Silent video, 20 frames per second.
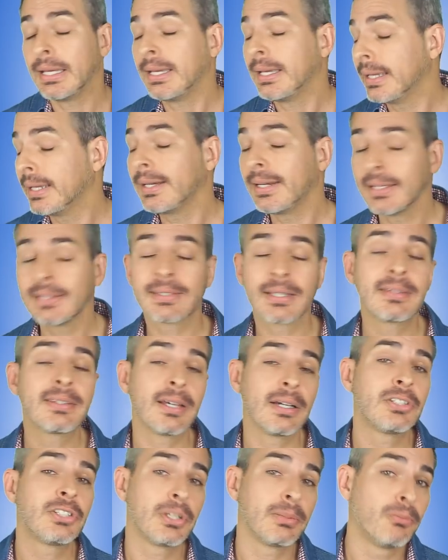It is a
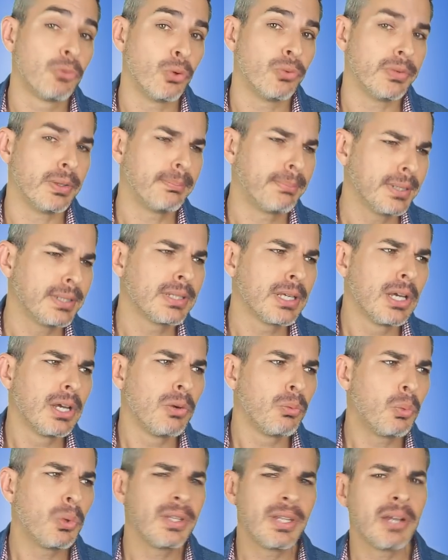touchy movie, but
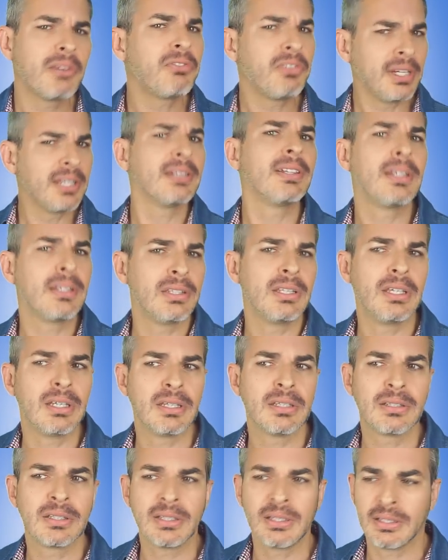what I really
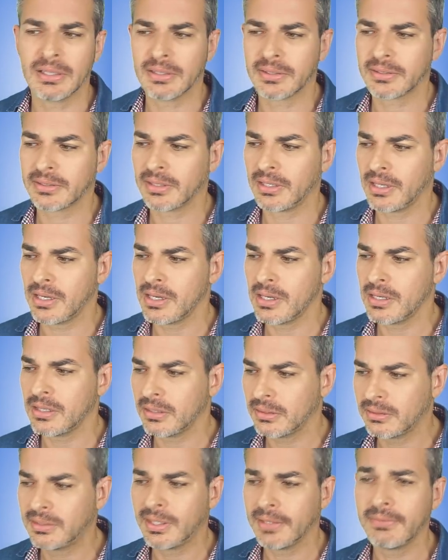need is a
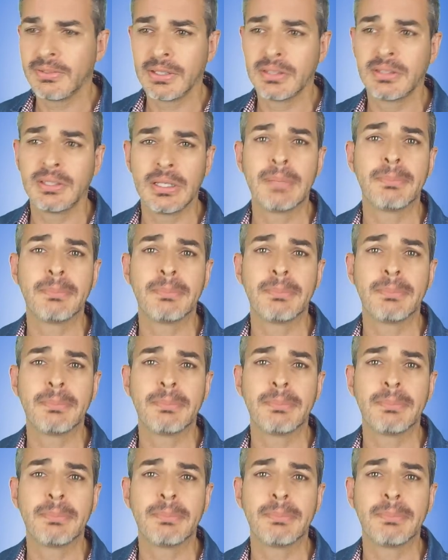DVD